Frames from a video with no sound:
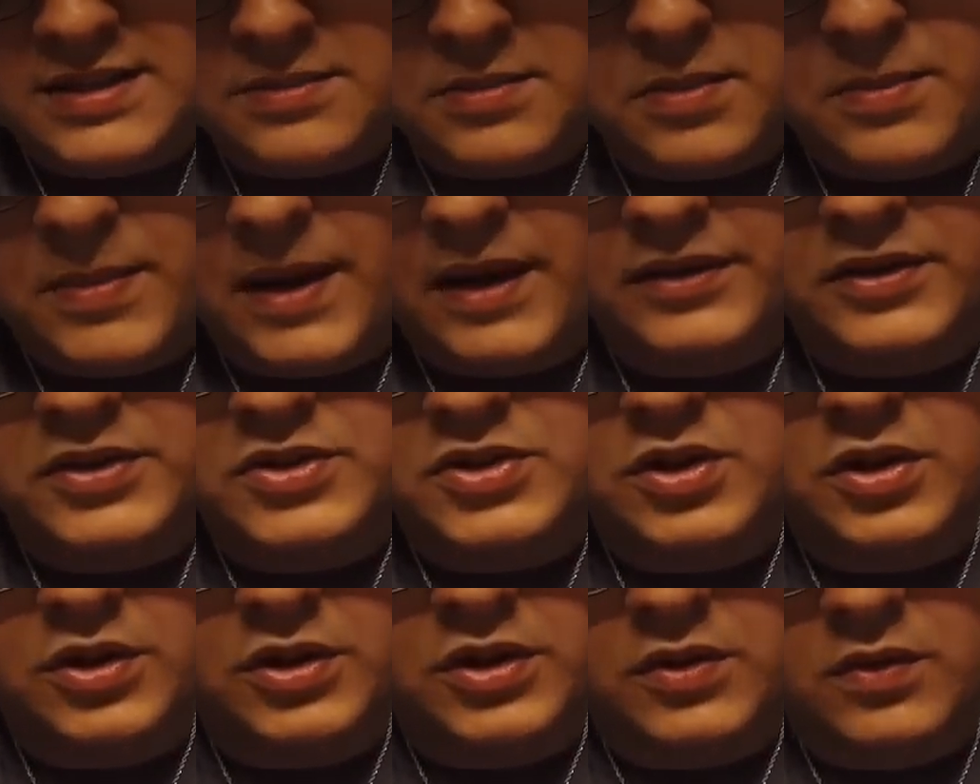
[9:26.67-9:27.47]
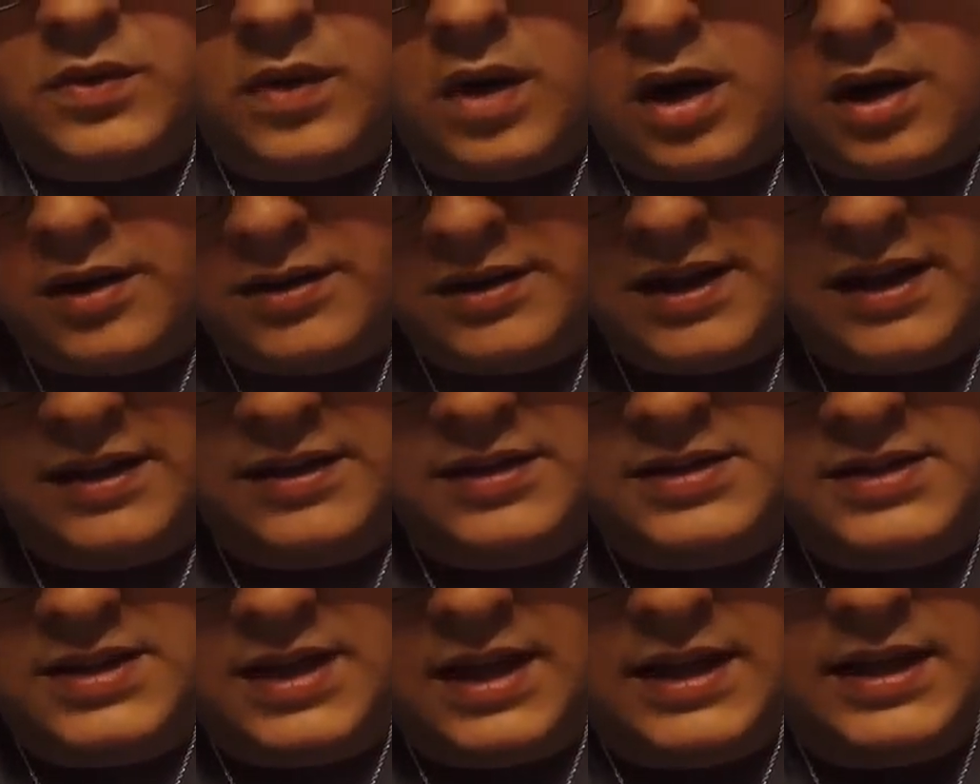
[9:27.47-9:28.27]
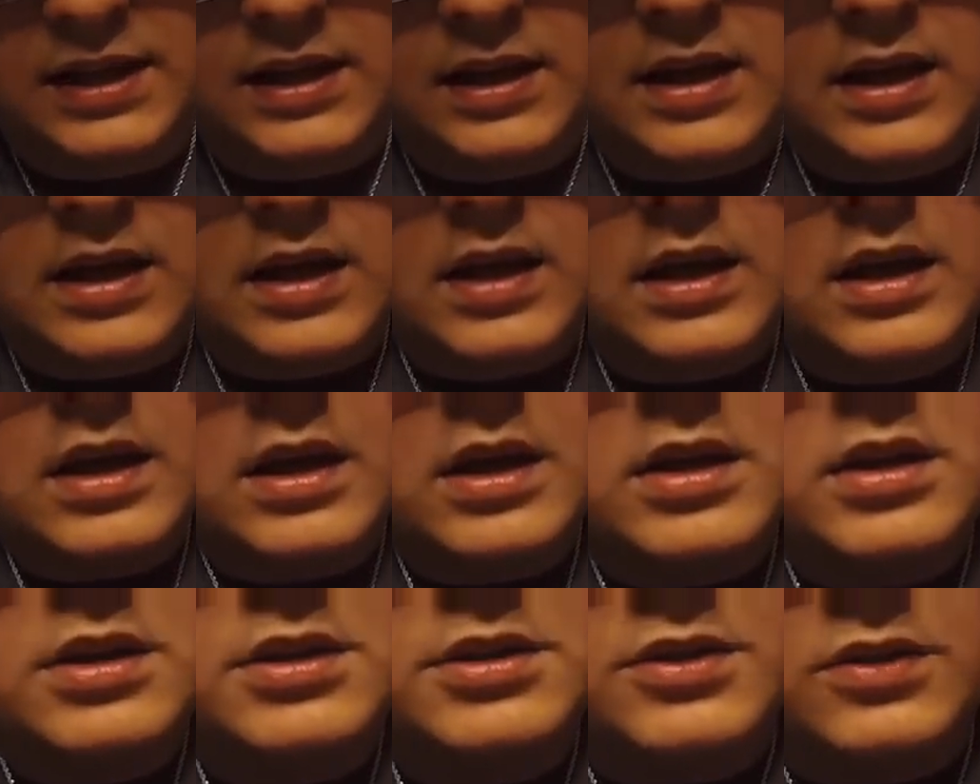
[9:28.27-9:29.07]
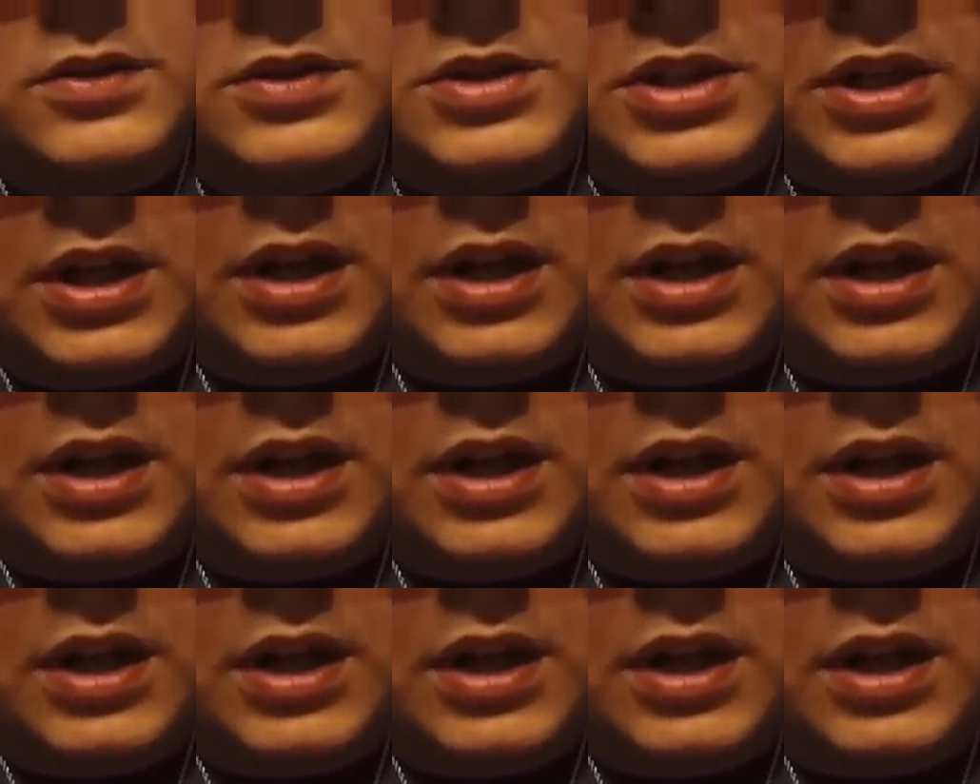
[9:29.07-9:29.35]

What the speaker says: I'm about to show you on the other side. So what you're